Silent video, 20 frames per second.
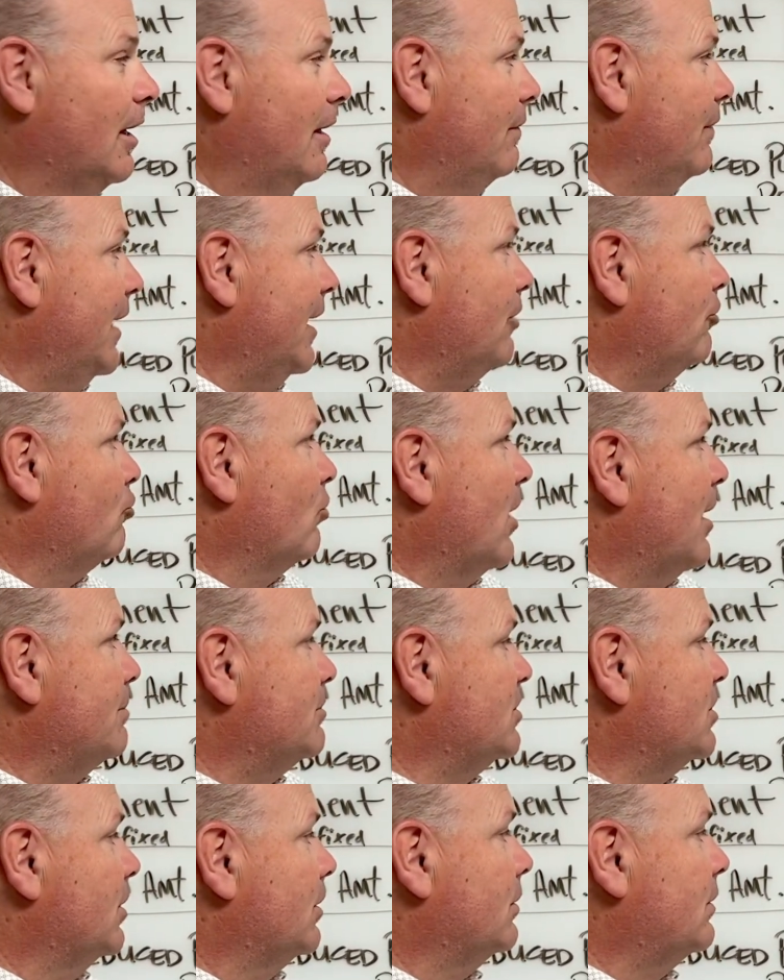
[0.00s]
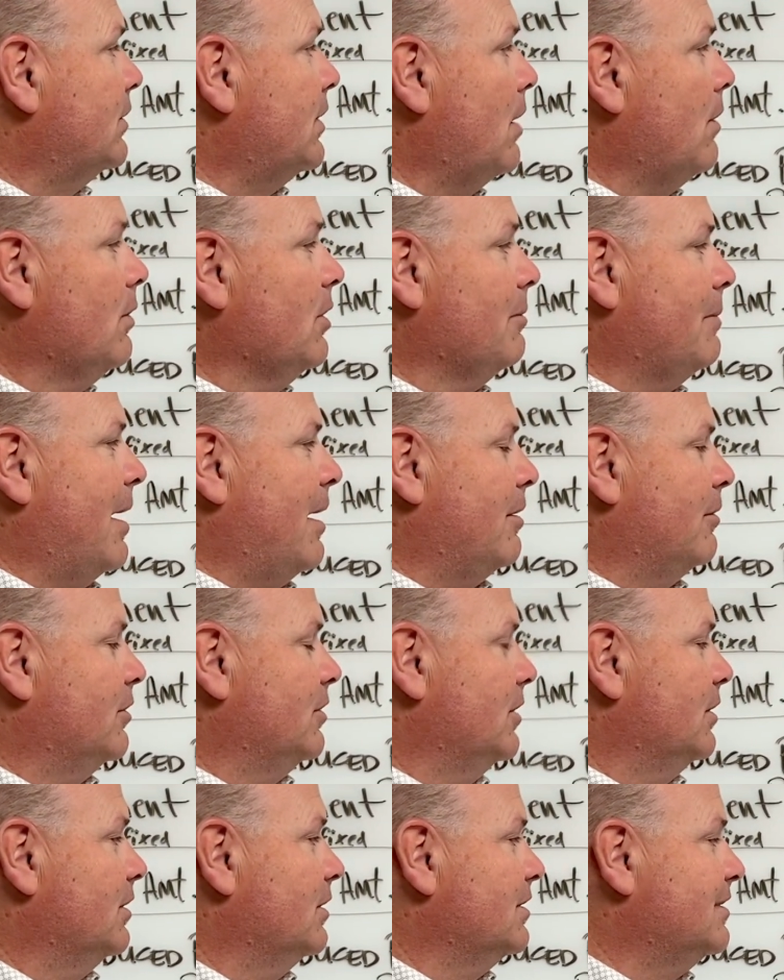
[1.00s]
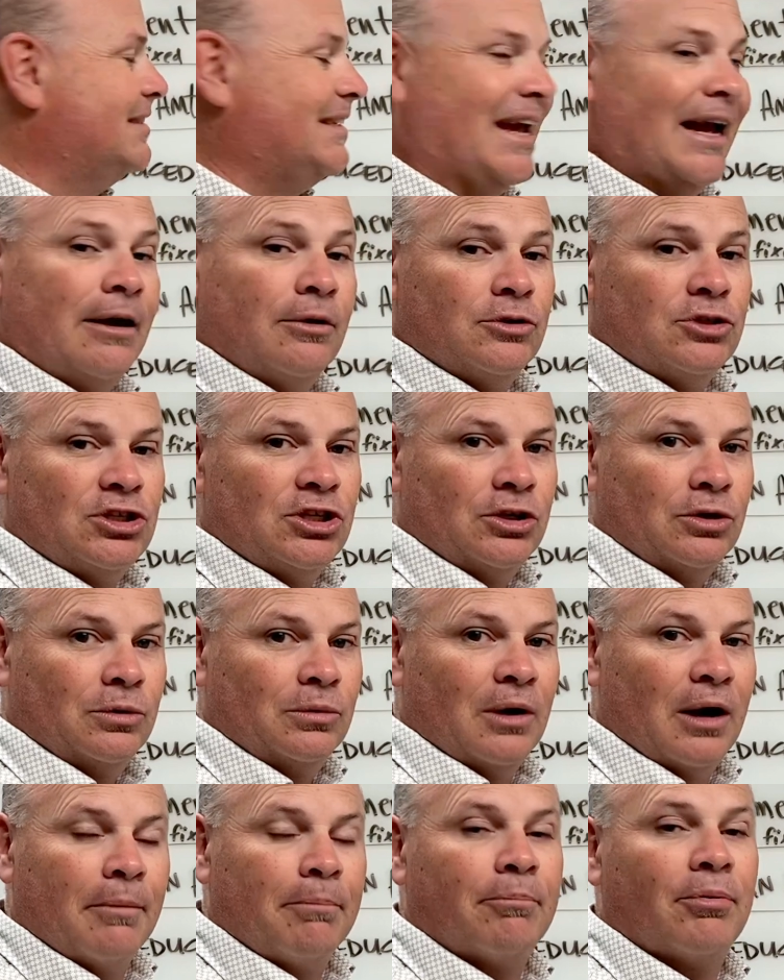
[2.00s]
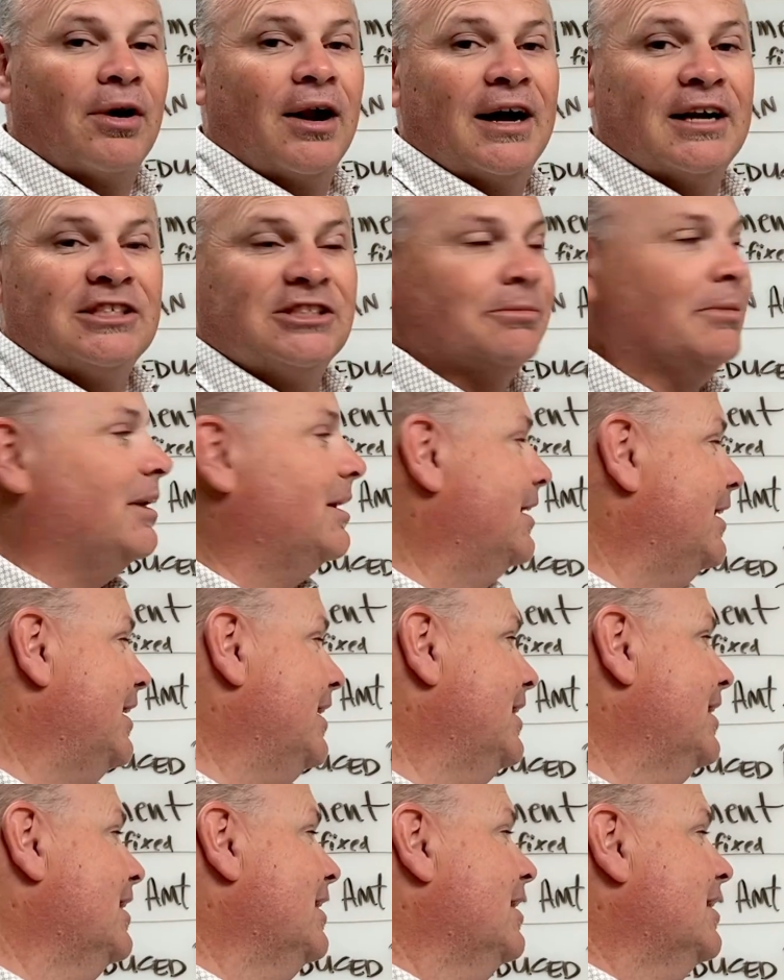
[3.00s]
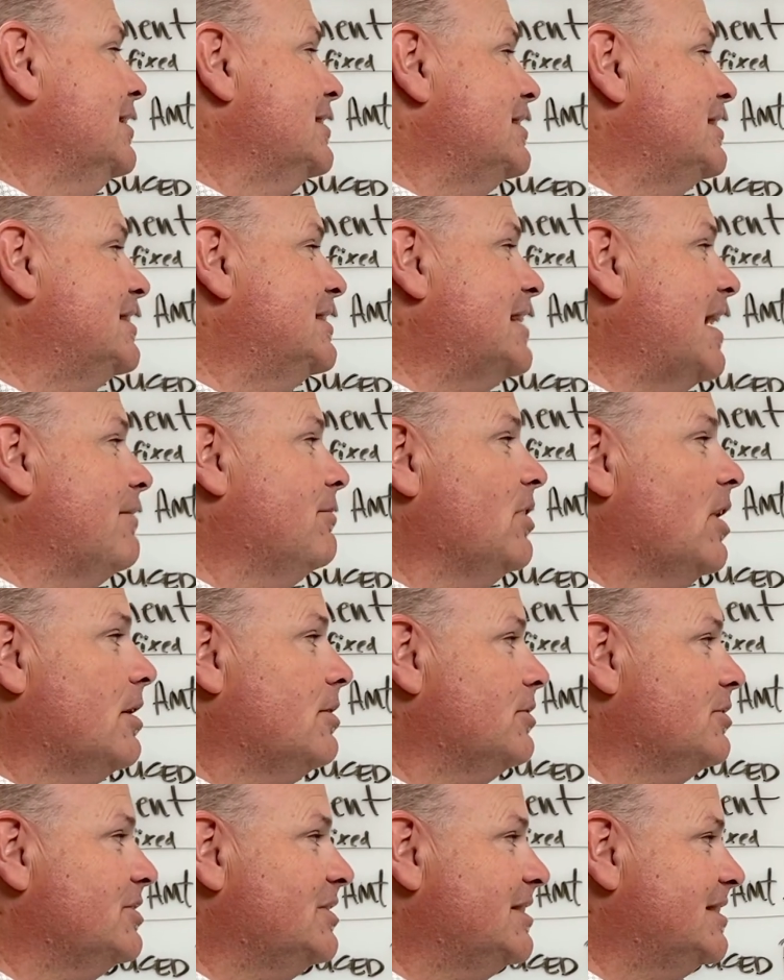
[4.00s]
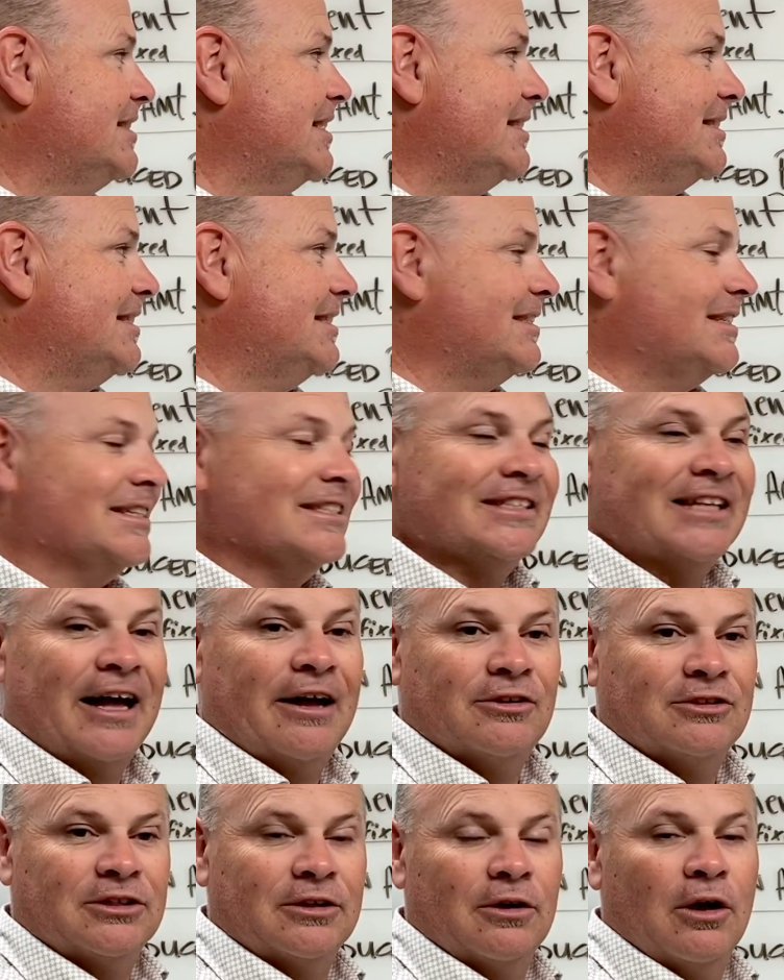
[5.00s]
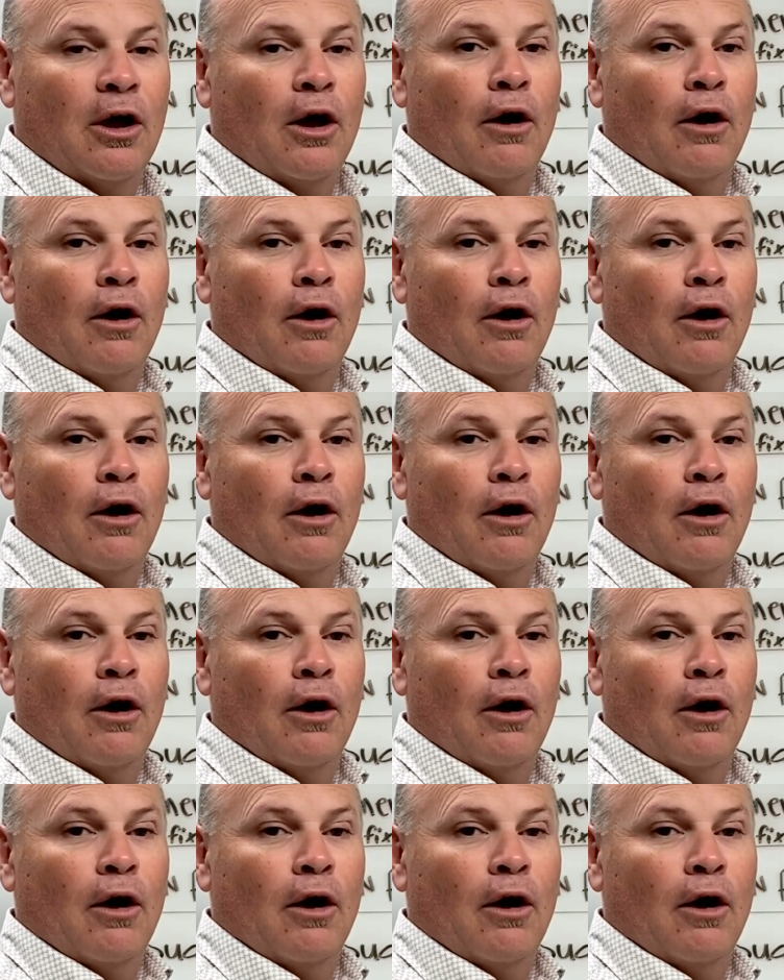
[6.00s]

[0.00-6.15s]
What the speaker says: That drops the loan amount down to approximately $766,493.